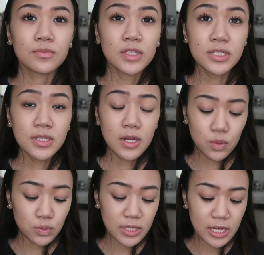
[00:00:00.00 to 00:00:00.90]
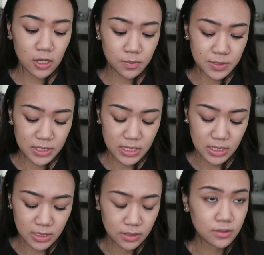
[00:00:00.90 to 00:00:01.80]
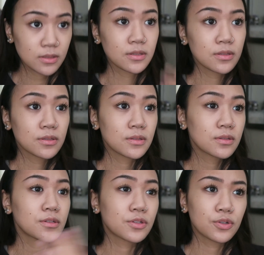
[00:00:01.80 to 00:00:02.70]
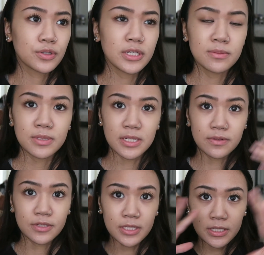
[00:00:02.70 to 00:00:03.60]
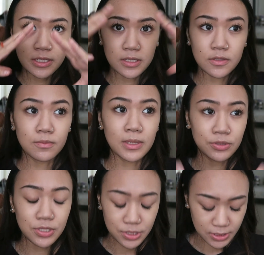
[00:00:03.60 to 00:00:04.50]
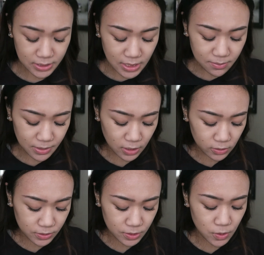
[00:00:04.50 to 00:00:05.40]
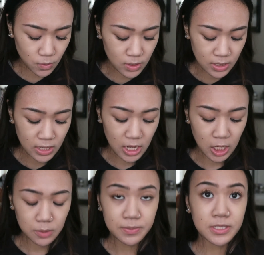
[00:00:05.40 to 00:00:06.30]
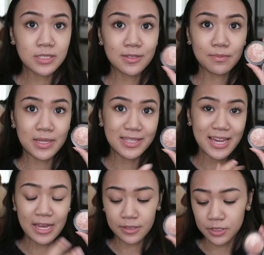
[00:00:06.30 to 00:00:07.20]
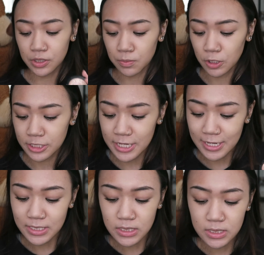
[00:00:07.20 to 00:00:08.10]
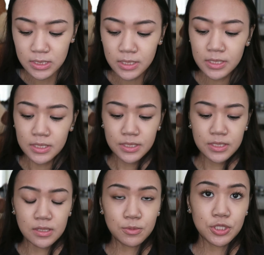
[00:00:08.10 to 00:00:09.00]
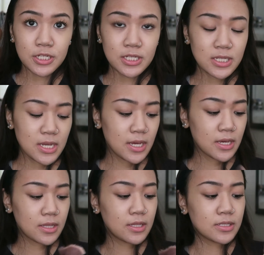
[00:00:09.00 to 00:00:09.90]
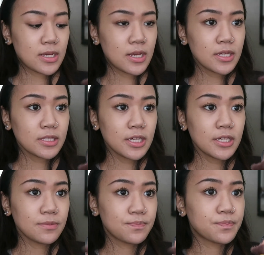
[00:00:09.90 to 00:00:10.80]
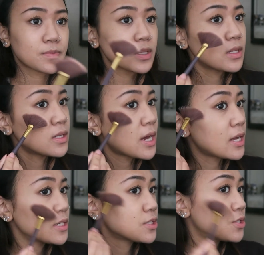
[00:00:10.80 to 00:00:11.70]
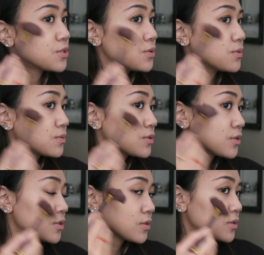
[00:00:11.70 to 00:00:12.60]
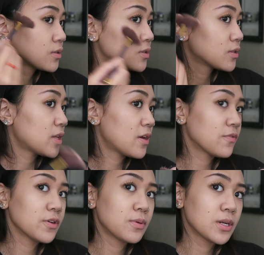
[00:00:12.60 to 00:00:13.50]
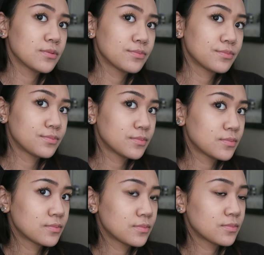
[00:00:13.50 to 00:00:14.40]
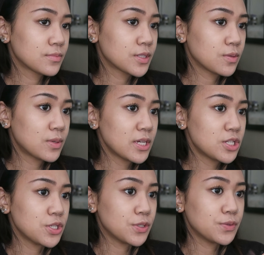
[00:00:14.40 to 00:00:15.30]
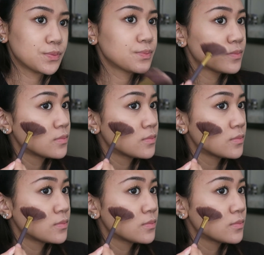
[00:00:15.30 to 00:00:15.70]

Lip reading: This not only helps the creams and everything melt into the skin, but it also helps make the highlight look more intense. So I'm just going to take this highlight and add it to everywhere. So what I do